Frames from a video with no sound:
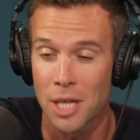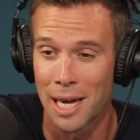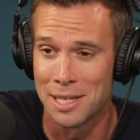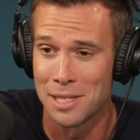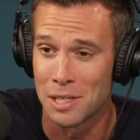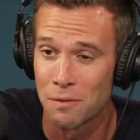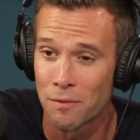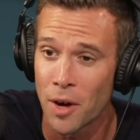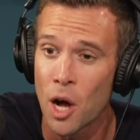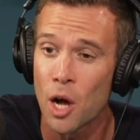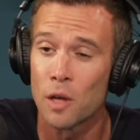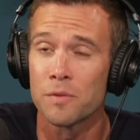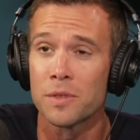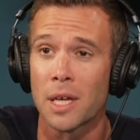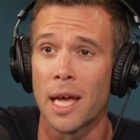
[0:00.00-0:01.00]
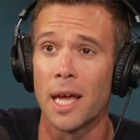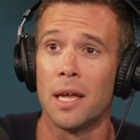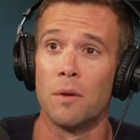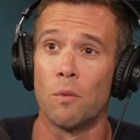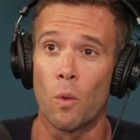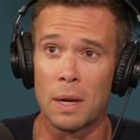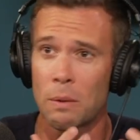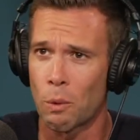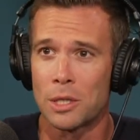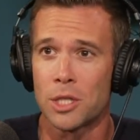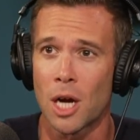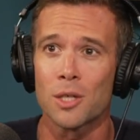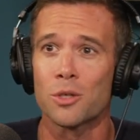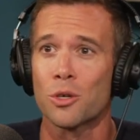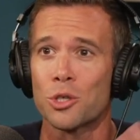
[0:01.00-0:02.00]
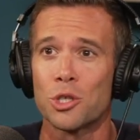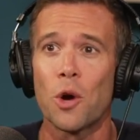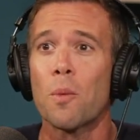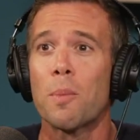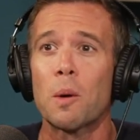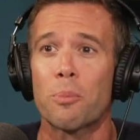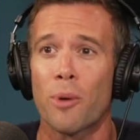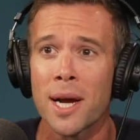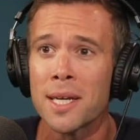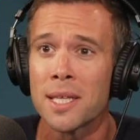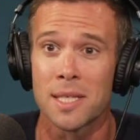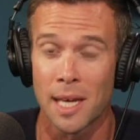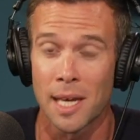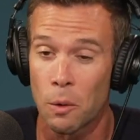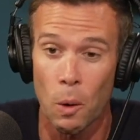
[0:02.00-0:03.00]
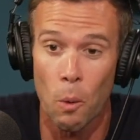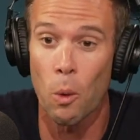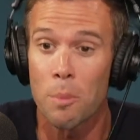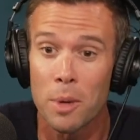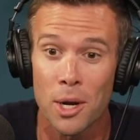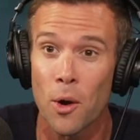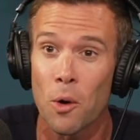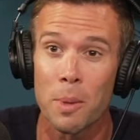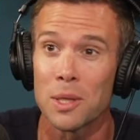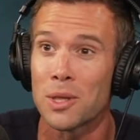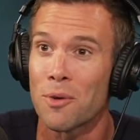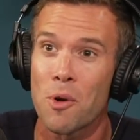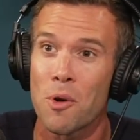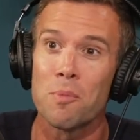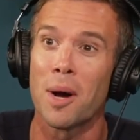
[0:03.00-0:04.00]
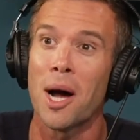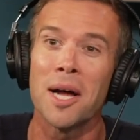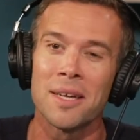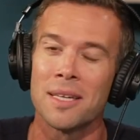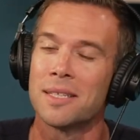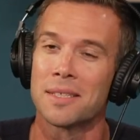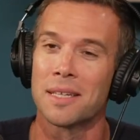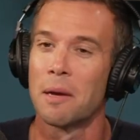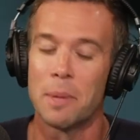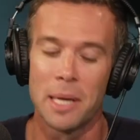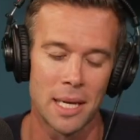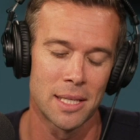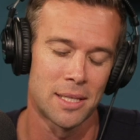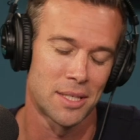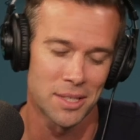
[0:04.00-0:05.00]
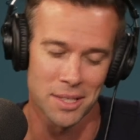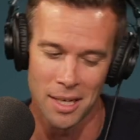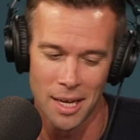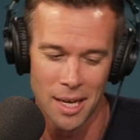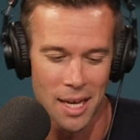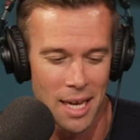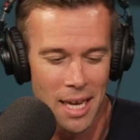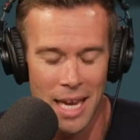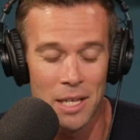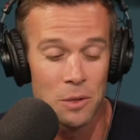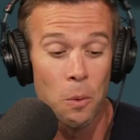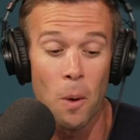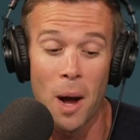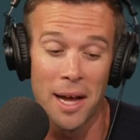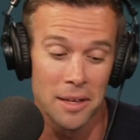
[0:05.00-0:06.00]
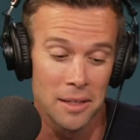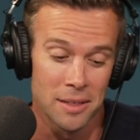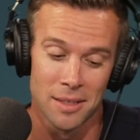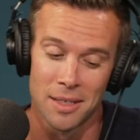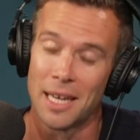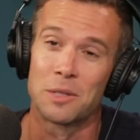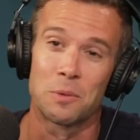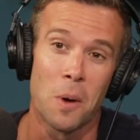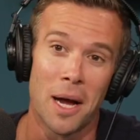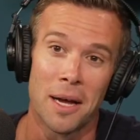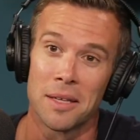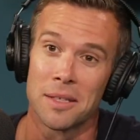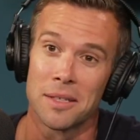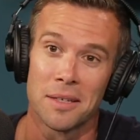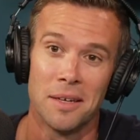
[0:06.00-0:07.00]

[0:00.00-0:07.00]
science involved in what doctors know about pregnancy and what women know about their own bodies. I mean, it's wild. It's wild.